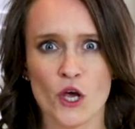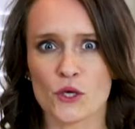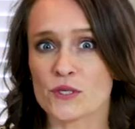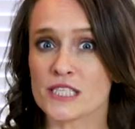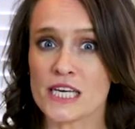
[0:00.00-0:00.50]

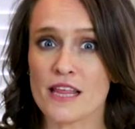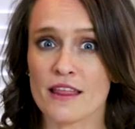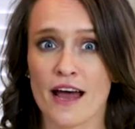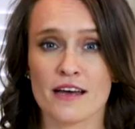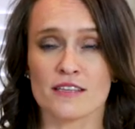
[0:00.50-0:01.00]
You'll see
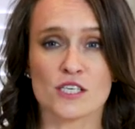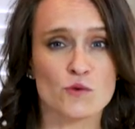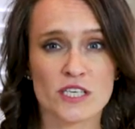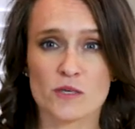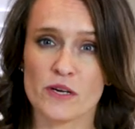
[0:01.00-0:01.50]
that this
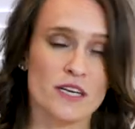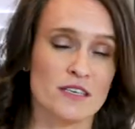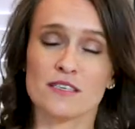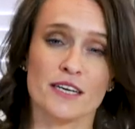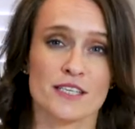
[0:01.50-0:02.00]
recipe
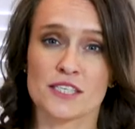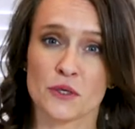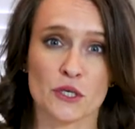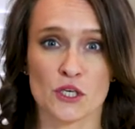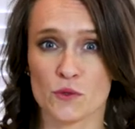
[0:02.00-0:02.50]
doesn't
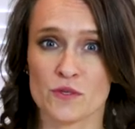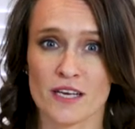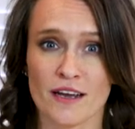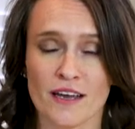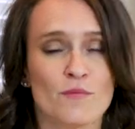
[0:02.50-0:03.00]
necessarily use
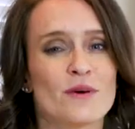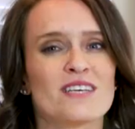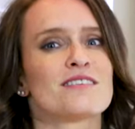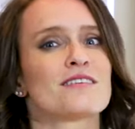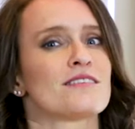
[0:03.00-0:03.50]
any, but
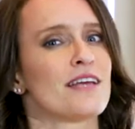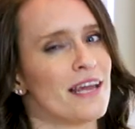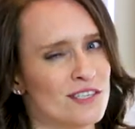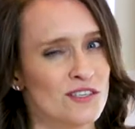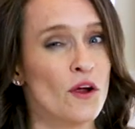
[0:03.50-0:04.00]
it still
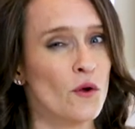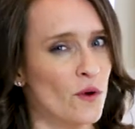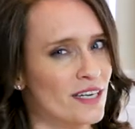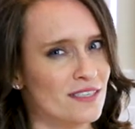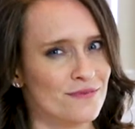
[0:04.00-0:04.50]
tastes
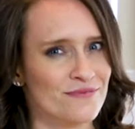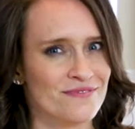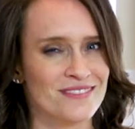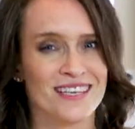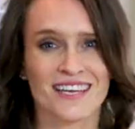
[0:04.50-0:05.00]
great.
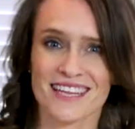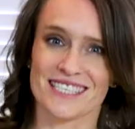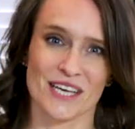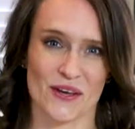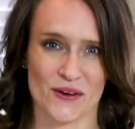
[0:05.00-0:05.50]

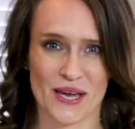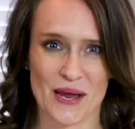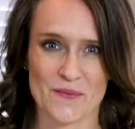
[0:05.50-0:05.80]
Let's get cooking.